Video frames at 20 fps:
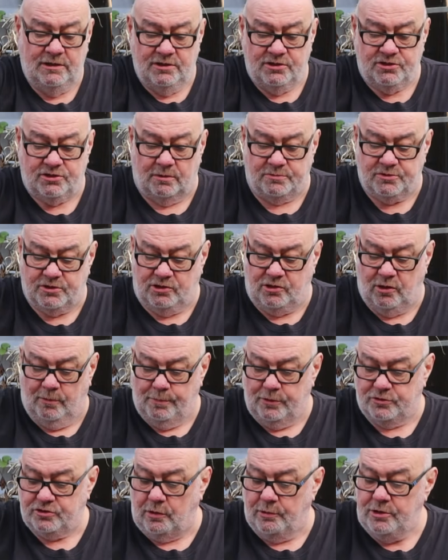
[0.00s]
Stops the
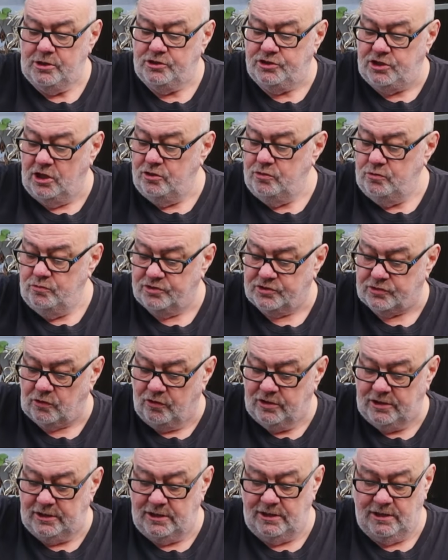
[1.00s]
compost going too
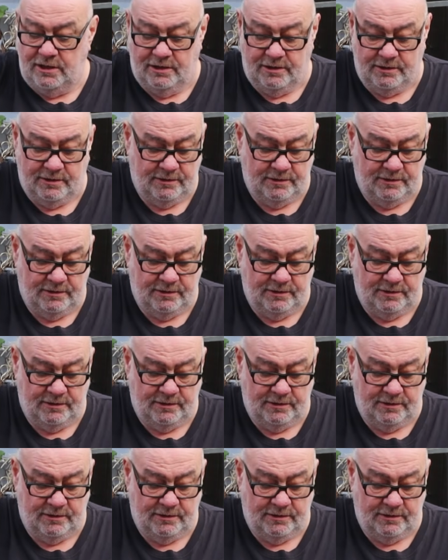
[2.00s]
soggy,